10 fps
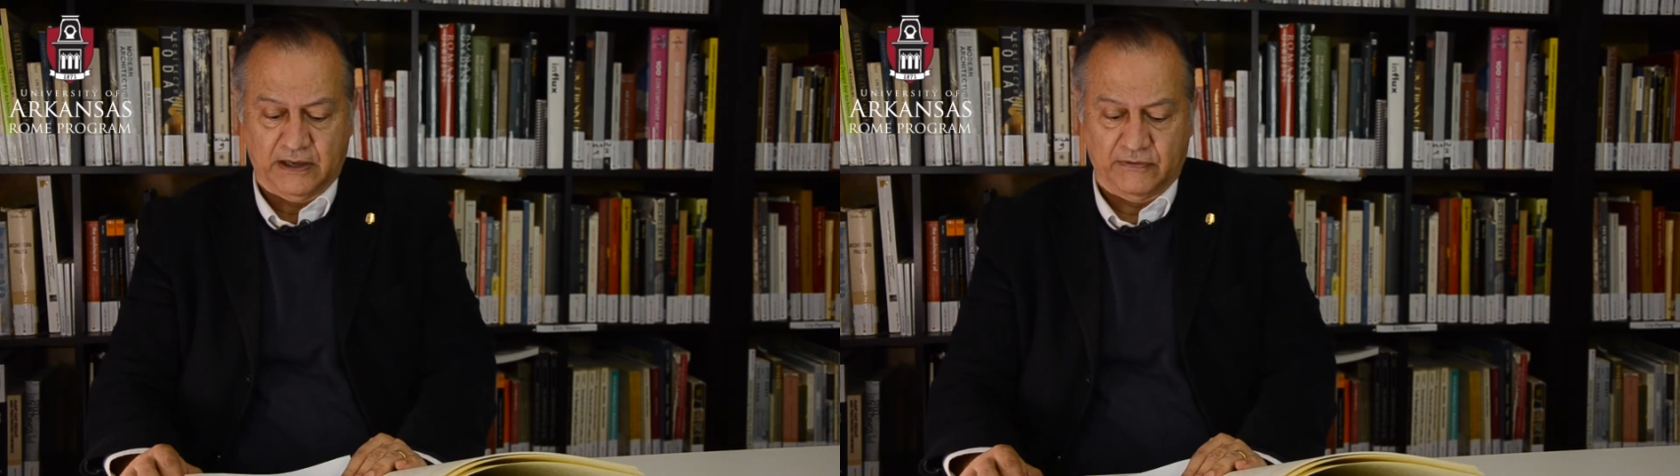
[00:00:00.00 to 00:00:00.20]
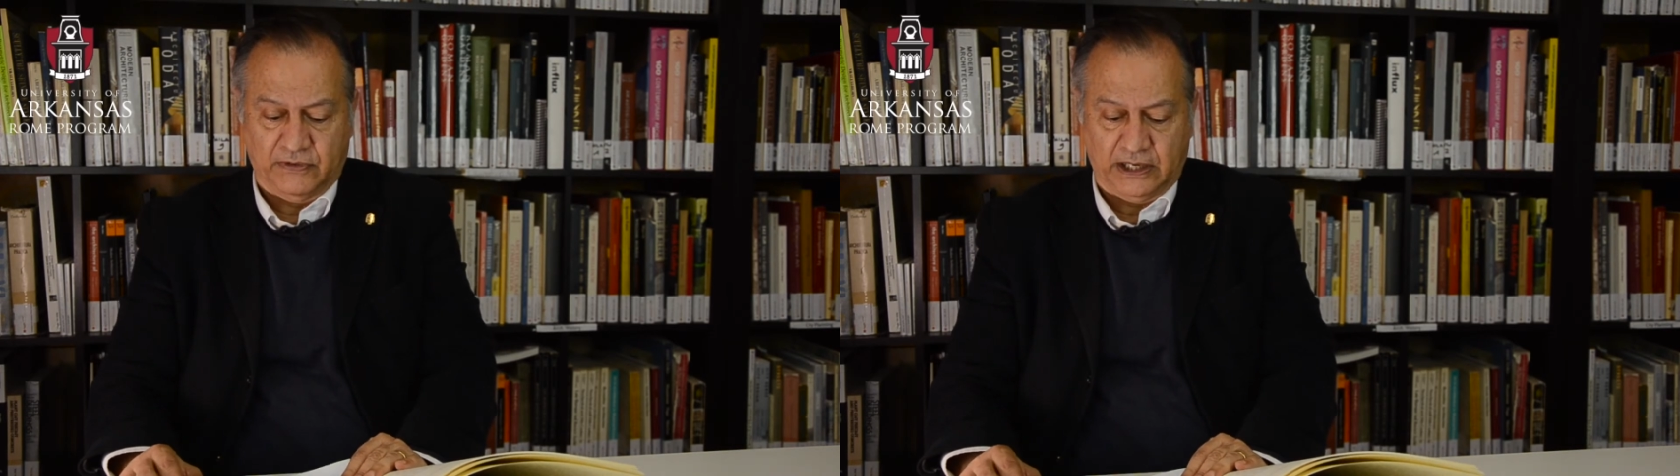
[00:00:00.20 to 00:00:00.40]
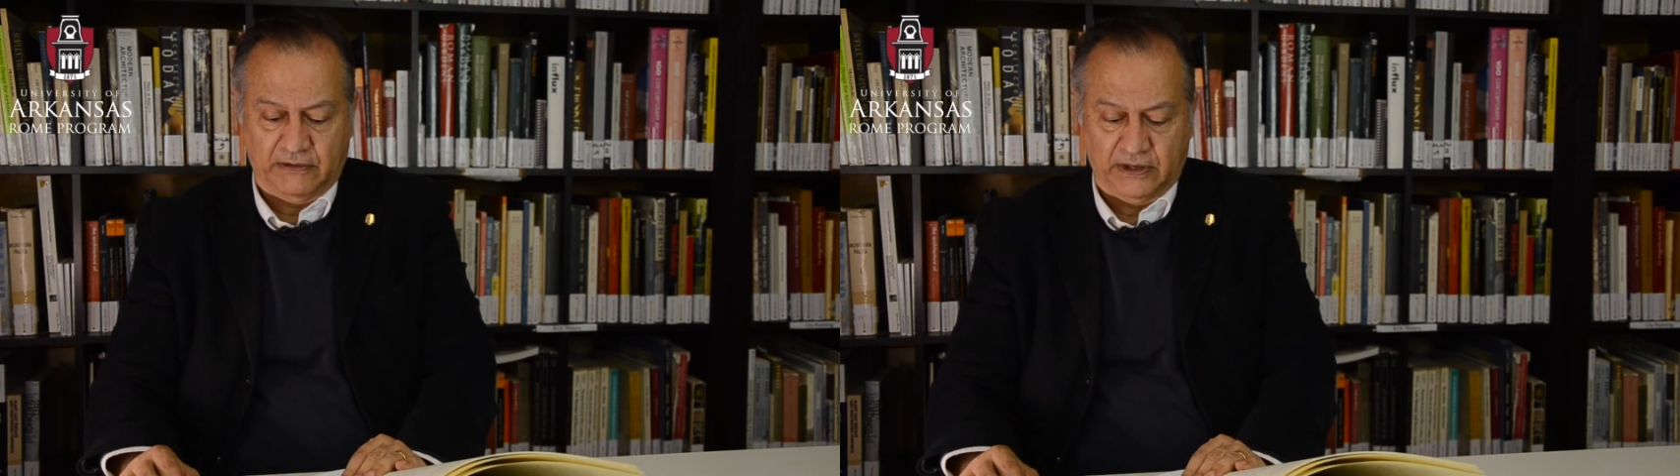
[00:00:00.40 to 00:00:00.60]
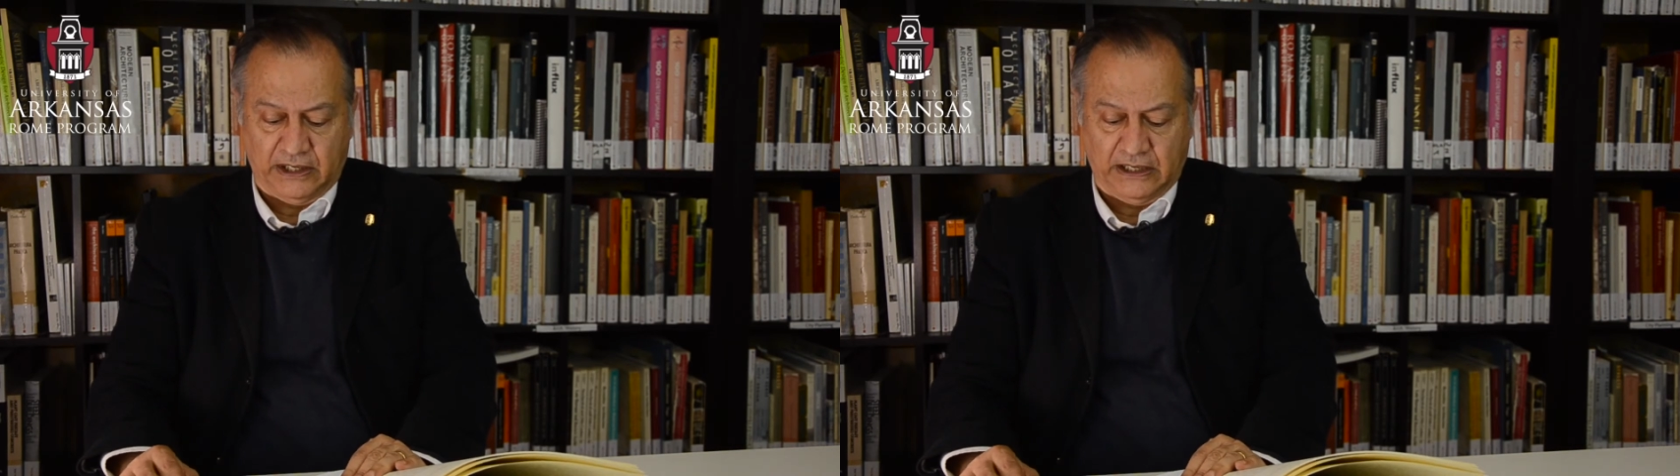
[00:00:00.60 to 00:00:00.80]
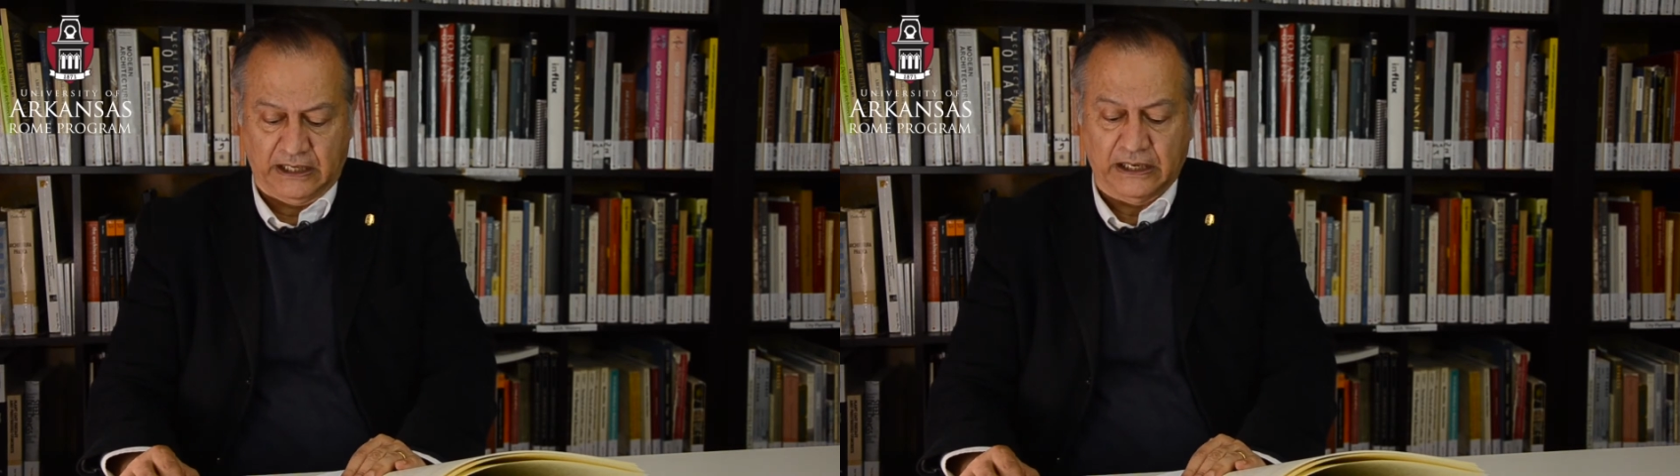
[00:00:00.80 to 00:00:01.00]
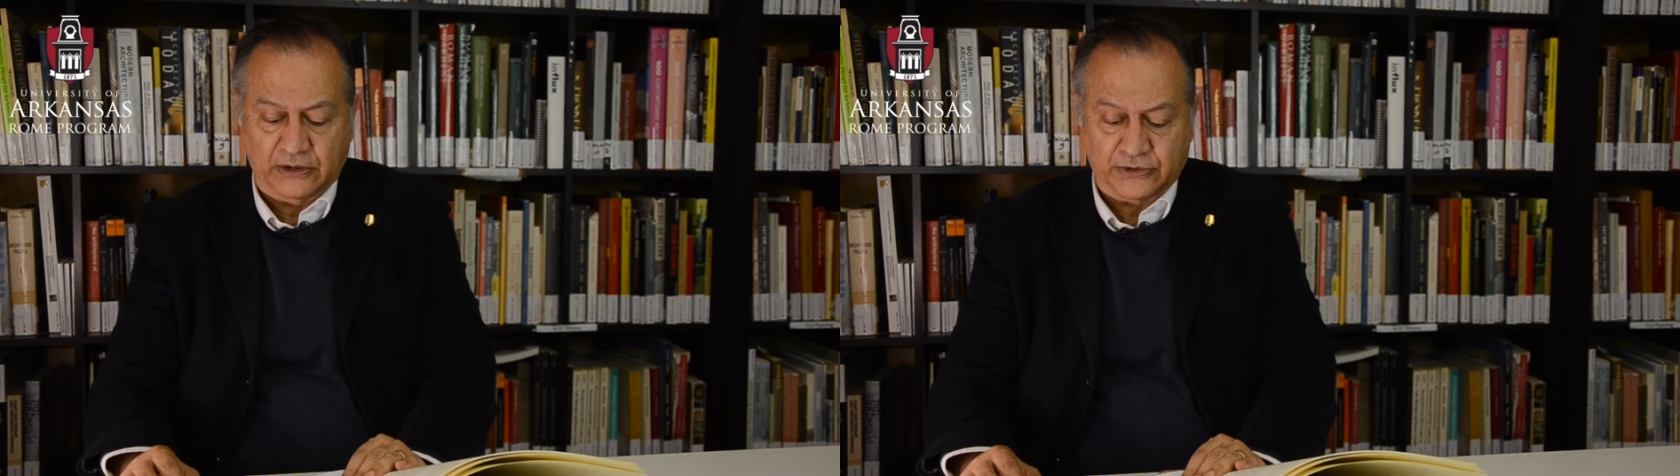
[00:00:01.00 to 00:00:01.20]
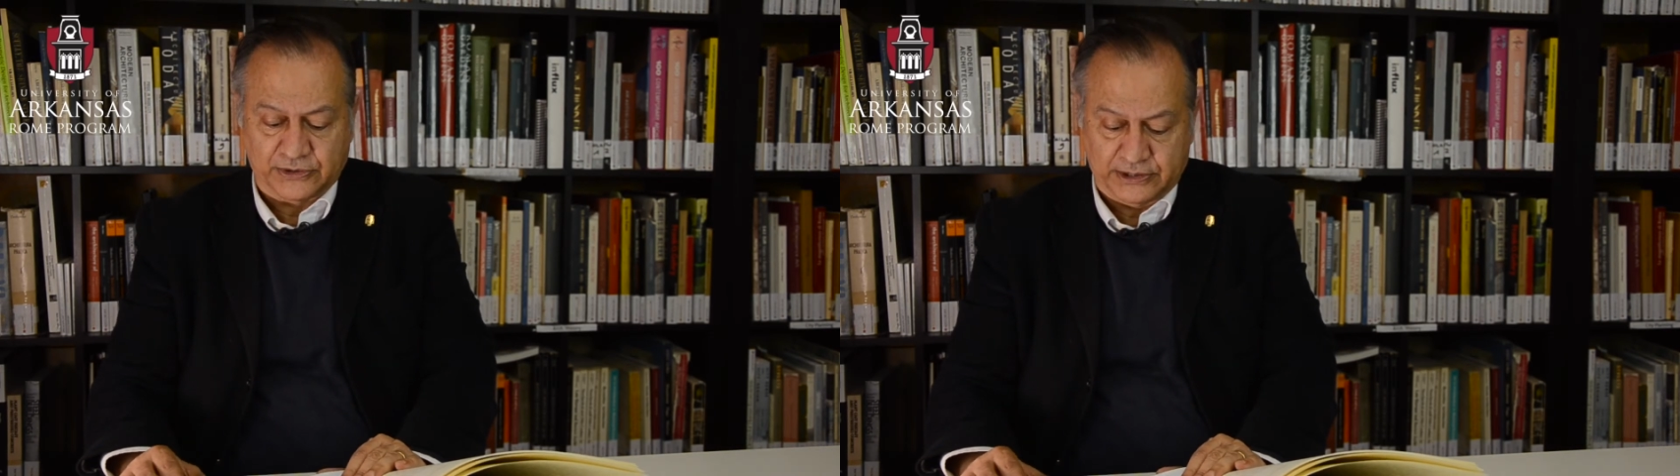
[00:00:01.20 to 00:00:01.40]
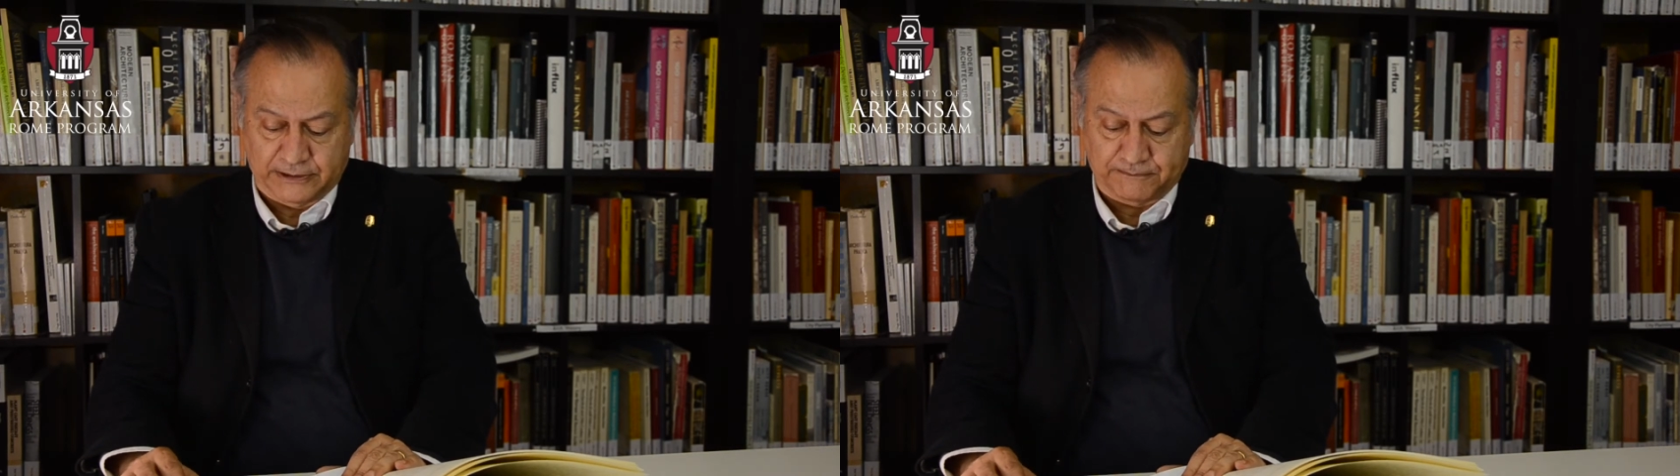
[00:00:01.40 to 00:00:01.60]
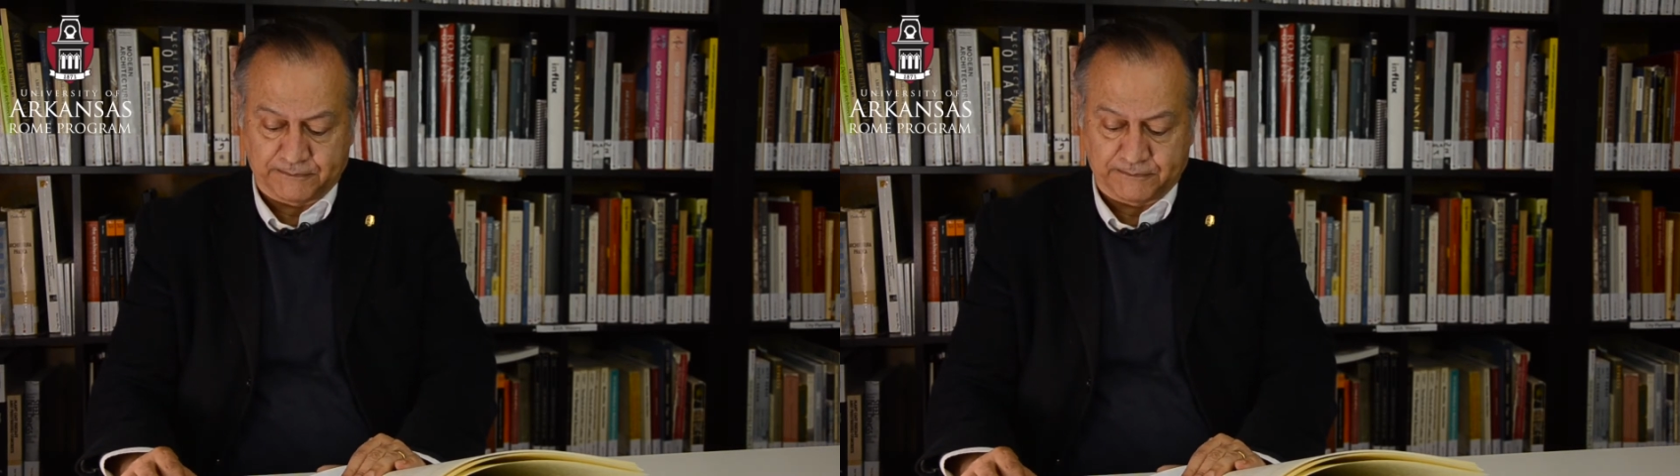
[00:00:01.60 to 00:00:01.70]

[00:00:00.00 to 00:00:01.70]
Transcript: very interesting.